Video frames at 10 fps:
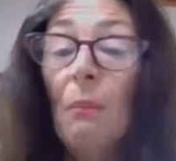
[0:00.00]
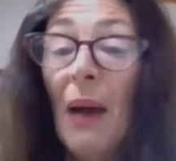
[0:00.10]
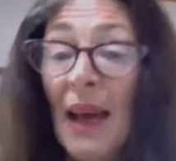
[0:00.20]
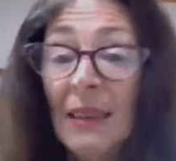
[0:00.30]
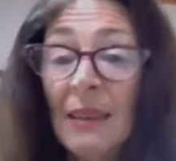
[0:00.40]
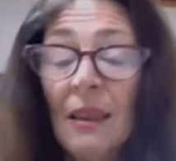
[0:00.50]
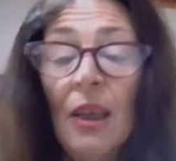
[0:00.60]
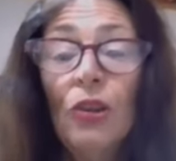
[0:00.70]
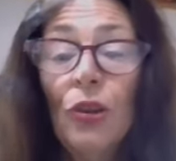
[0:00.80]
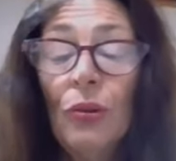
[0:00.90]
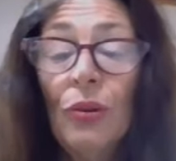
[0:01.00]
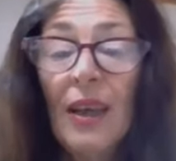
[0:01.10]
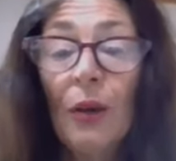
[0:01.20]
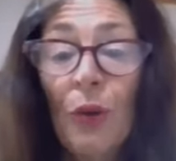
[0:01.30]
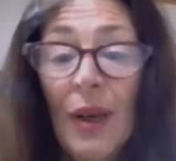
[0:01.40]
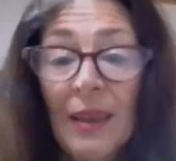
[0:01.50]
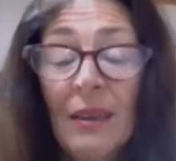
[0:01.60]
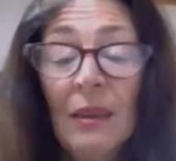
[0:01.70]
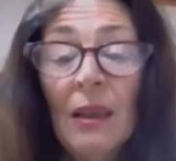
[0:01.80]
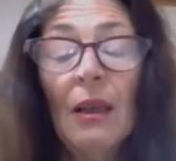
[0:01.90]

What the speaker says: But to their credit,